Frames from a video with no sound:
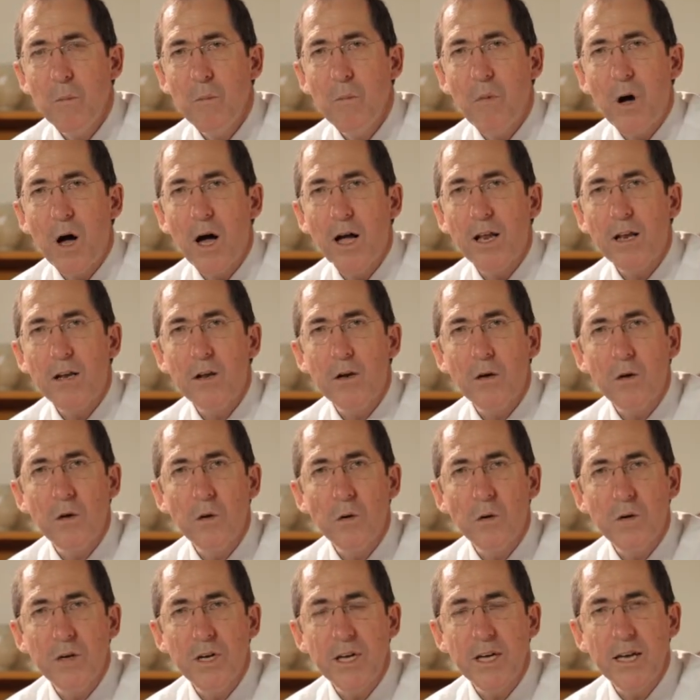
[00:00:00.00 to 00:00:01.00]
by
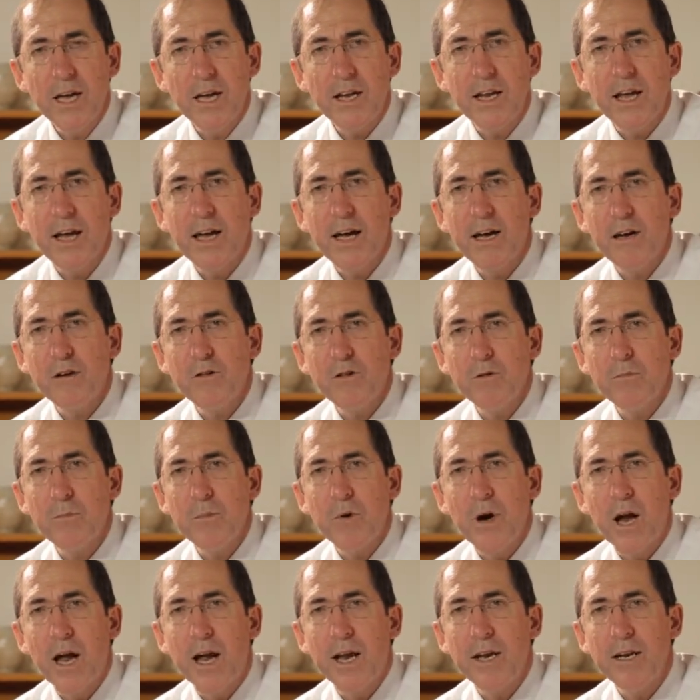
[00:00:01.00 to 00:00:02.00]
looking at how the
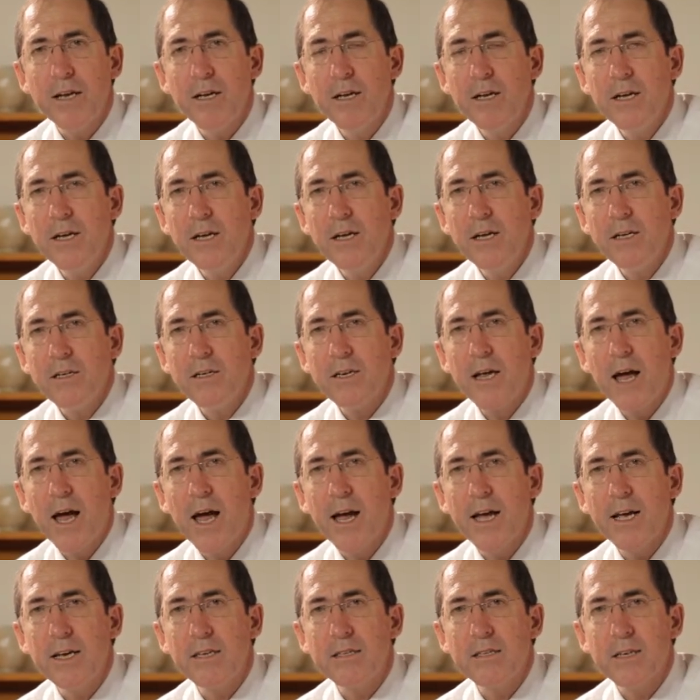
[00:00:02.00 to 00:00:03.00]
brain
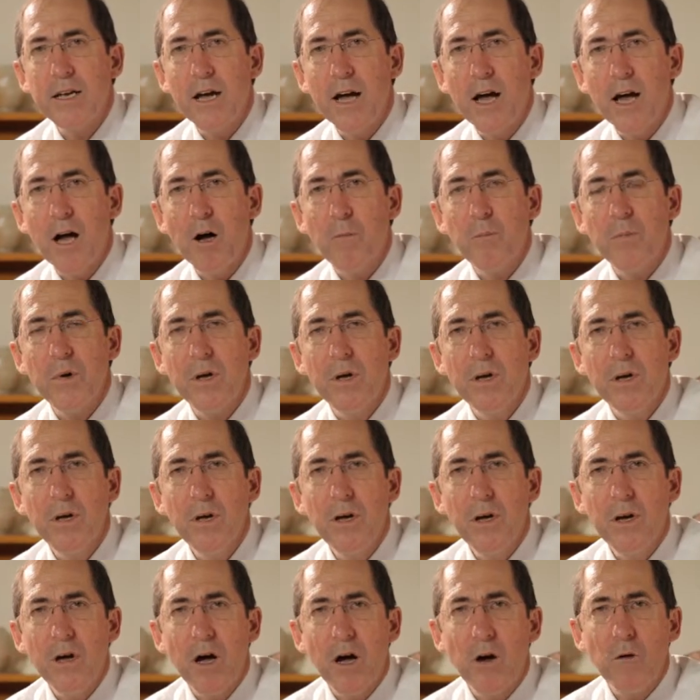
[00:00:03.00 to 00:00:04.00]
takes up
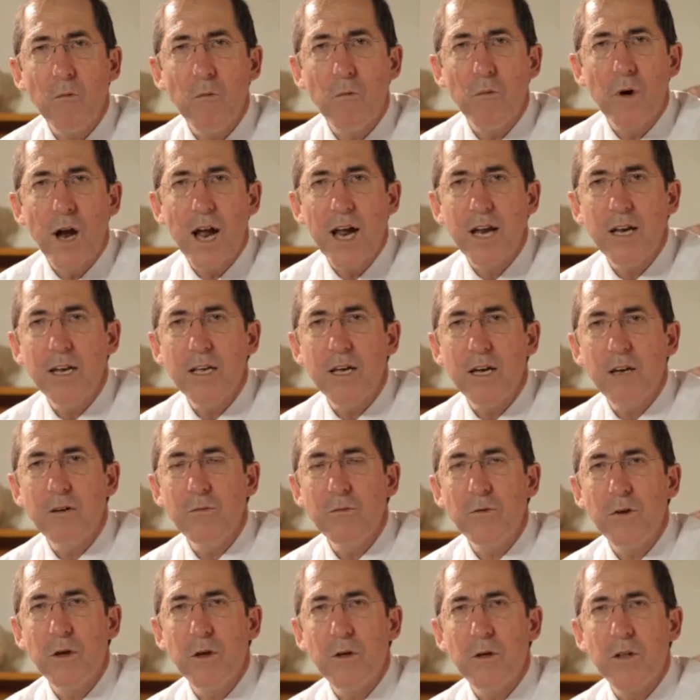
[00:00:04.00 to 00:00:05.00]
a
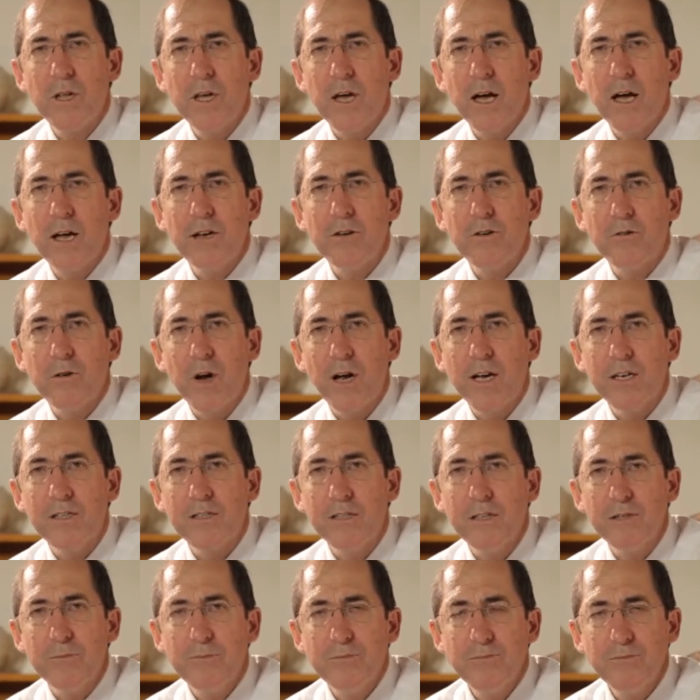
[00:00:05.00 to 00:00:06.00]
radionuclide tracer.